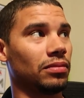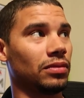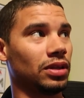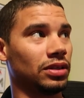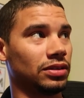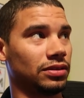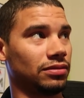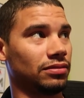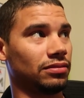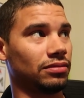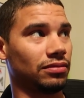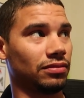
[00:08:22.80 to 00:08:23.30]

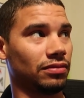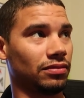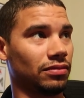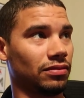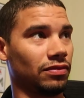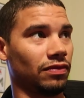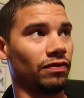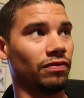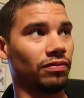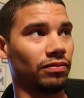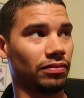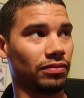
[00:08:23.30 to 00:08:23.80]
this
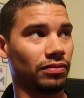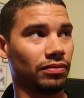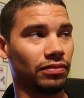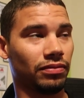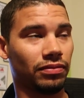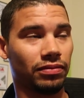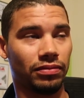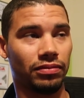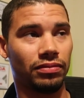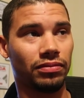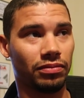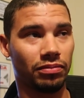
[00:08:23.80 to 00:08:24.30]

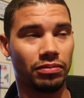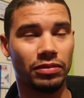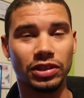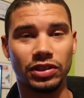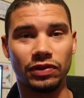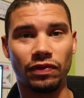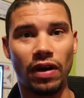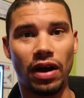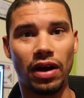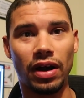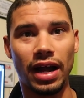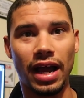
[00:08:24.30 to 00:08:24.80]

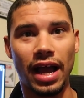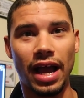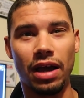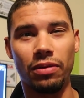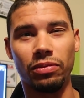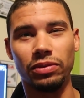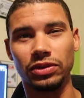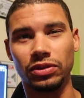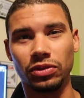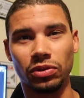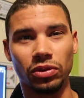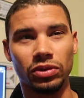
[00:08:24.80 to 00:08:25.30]
misfire I
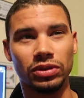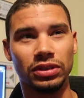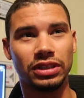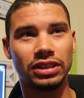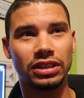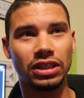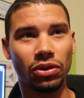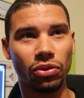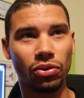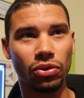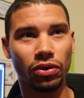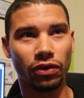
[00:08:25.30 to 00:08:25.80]
have is on
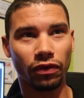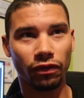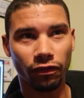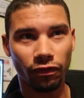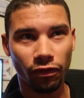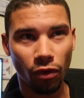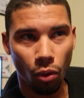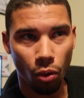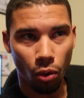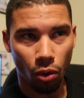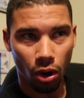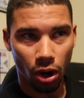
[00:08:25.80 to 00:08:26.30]
cylinder
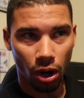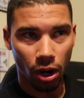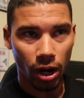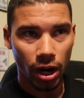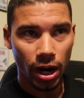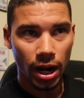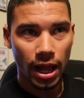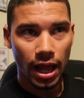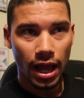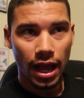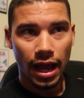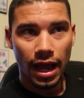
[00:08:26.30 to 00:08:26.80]

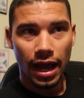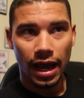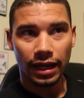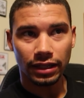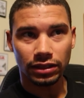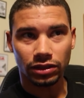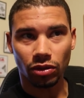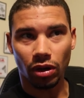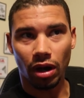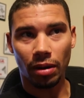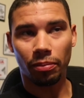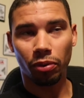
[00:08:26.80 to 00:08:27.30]
4.
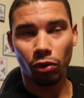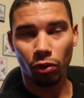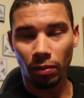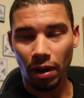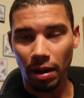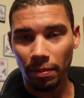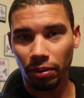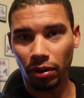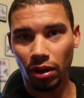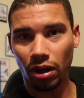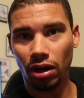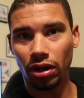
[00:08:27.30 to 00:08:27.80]
And so I pulled
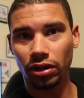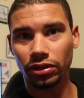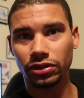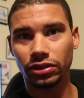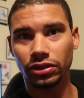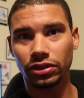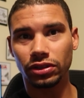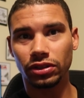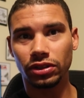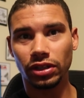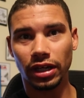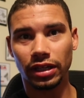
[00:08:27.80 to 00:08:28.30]
my
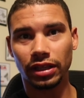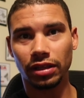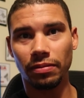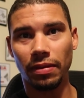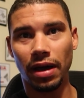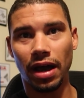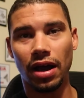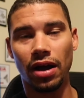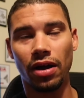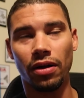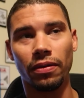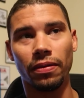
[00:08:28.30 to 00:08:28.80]
plugs, checked
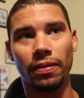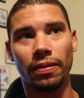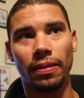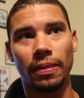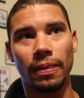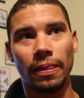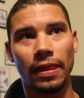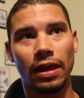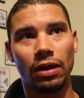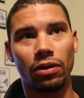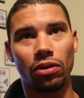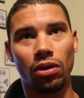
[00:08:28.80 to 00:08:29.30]
them
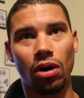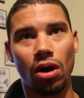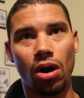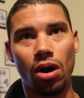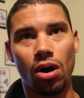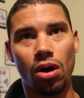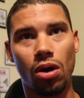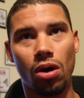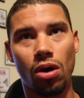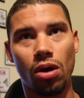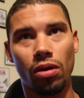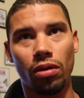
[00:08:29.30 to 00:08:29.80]
out. They were
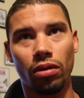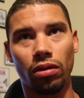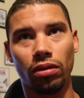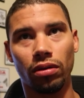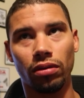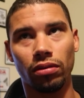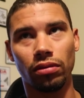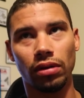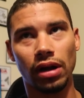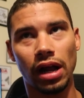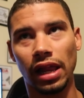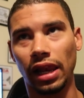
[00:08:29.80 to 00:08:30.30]

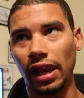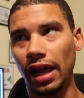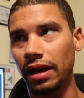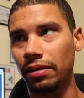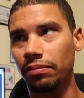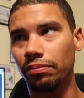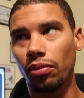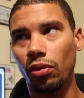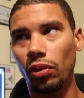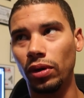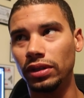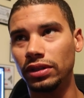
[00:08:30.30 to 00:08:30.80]
all at
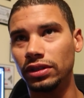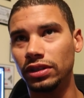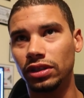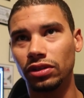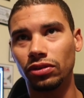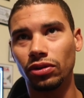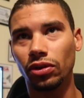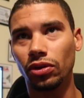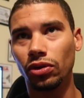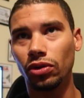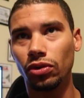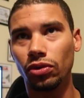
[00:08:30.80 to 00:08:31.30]
like
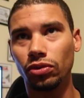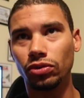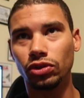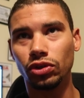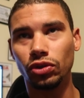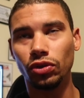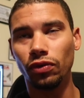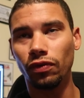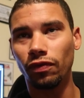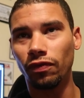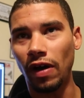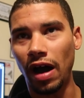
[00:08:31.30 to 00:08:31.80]

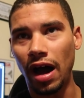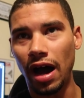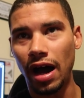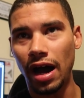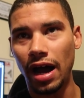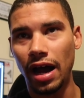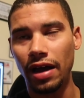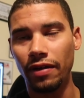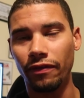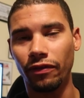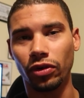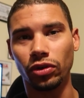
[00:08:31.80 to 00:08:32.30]

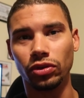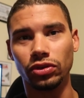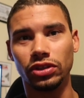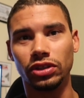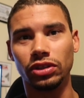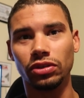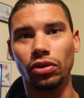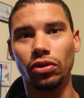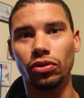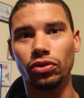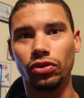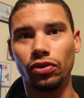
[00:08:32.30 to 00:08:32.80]
0.025
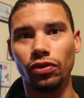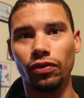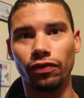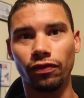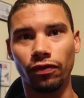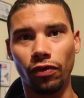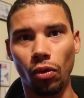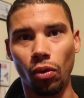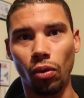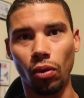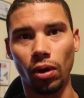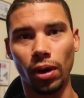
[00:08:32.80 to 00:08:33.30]
or
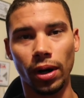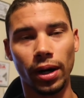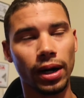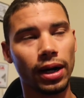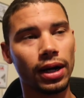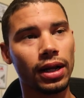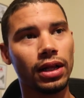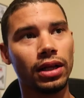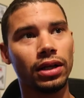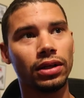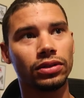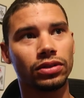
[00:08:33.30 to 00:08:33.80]

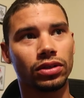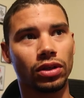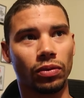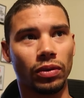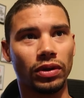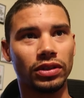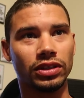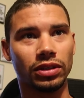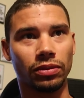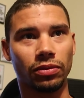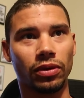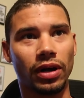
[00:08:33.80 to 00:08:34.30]
0.024. So the
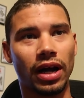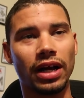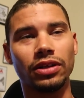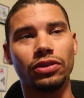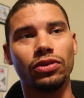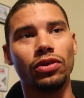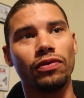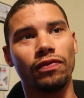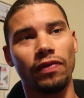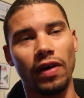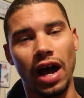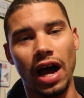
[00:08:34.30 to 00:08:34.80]
ones that were
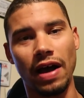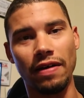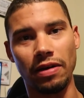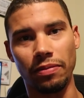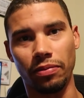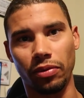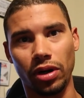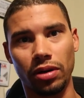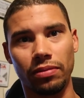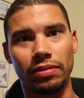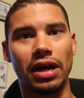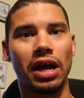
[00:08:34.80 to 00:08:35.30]
at 2.5, I
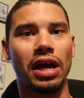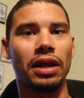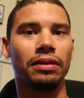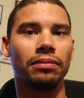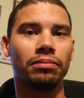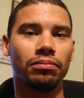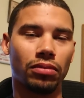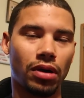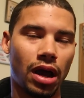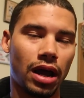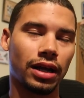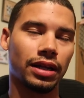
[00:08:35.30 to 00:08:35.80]

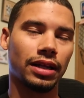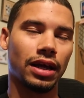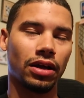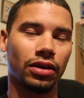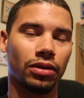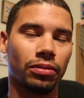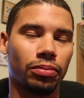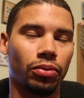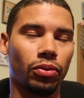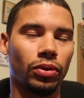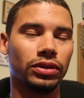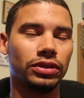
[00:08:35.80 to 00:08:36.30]
brought them back
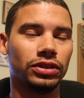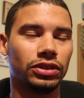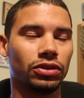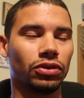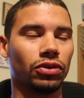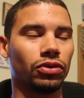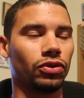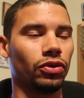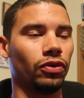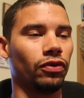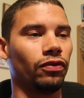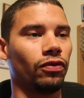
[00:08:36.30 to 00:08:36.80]
down to
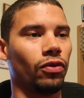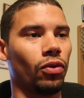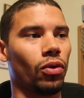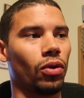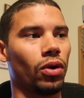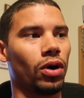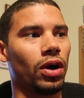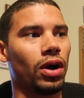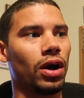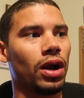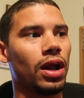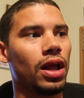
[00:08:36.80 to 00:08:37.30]

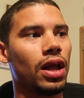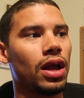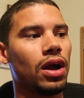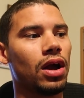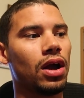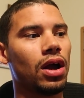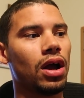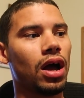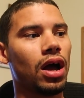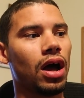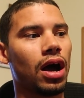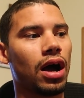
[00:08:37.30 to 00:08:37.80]
0.024.
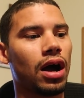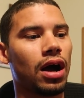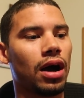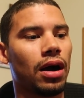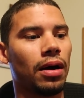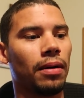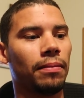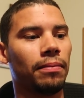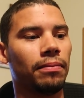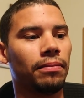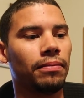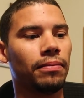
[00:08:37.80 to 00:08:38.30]

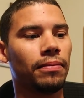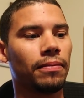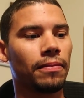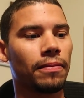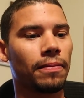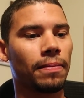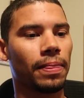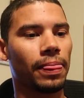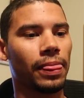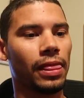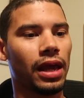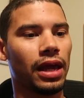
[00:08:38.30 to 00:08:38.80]

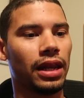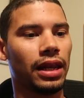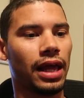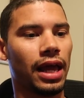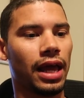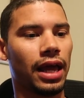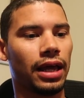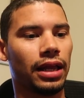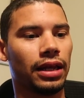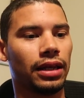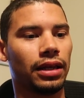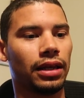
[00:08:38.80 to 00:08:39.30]
And
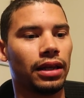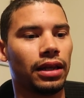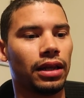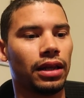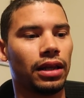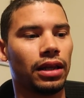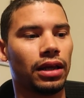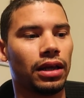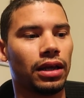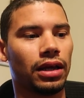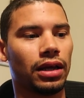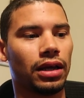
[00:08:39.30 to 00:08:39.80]
then
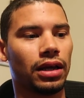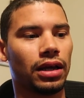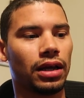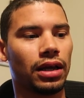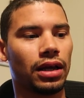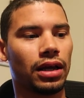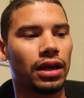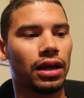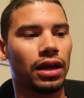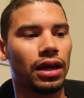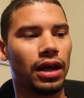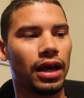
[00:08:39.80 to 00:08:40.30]

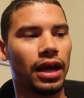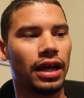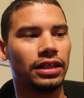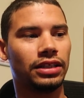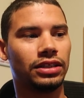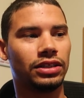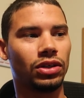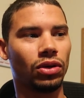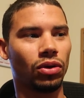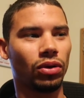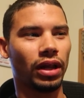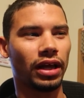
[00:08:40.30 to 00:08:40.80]

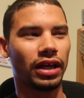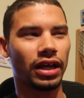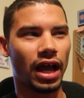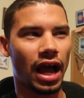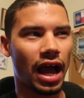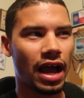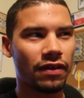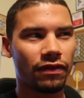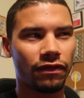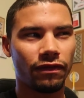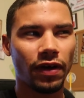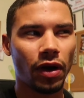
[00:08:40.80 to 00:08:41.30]
it's still
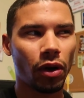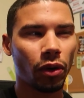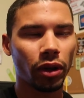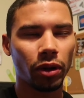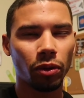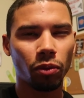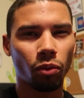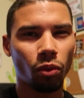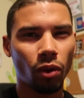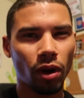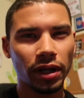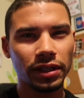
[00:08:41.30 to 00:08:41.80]
like, I felt
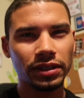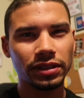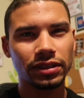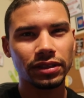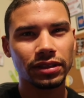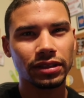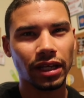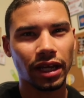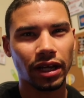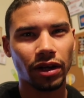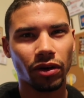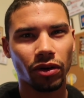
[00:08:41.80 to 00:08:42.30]
it
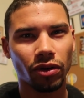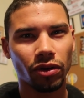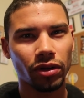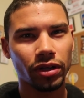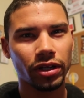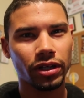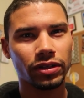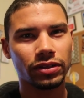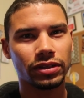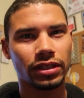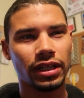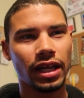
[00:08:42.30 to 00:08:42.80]
once, like
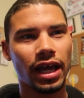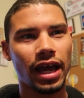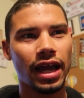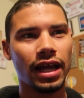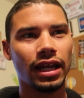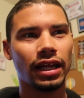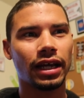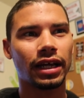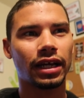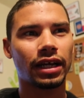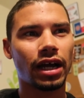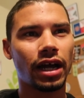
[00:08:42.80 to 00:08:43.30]
earlier
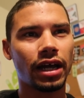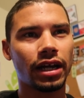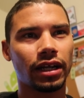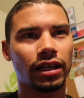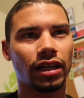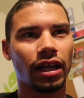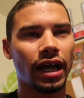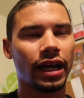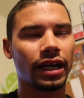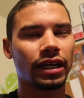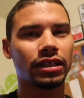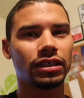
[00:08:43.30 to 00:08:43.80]
today, like kind
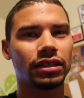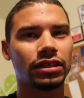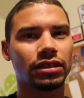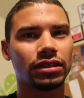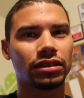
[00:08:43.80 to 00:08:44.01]
of like